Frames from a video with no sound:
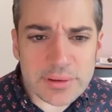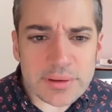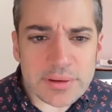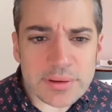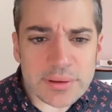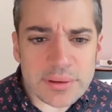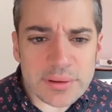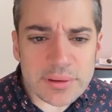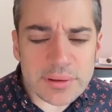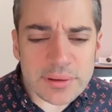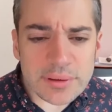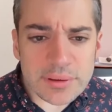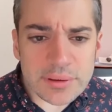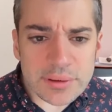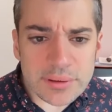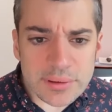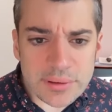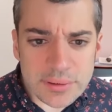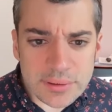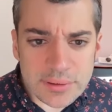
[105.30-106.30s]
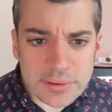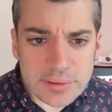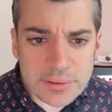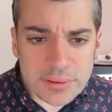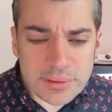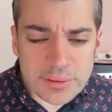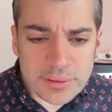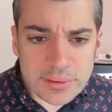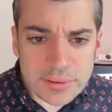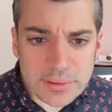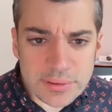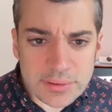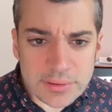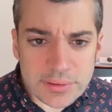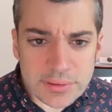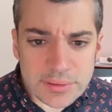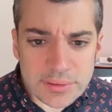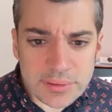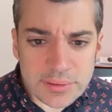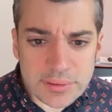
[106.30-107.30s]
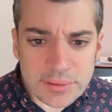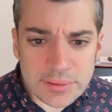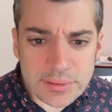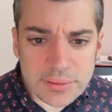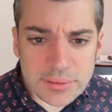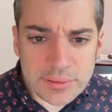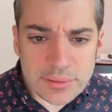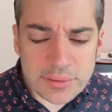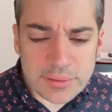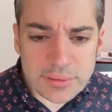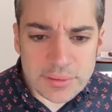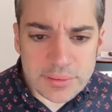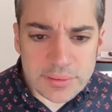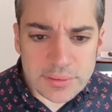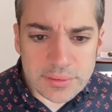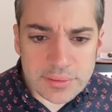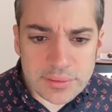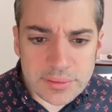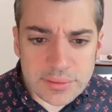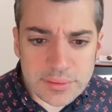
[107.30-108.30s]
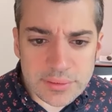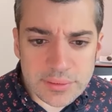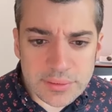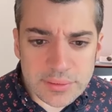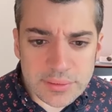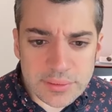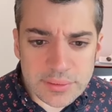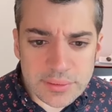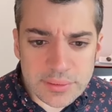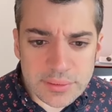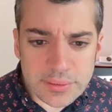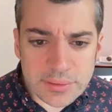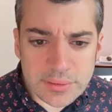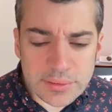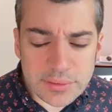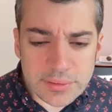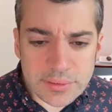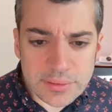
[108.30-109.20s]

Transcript: (silence)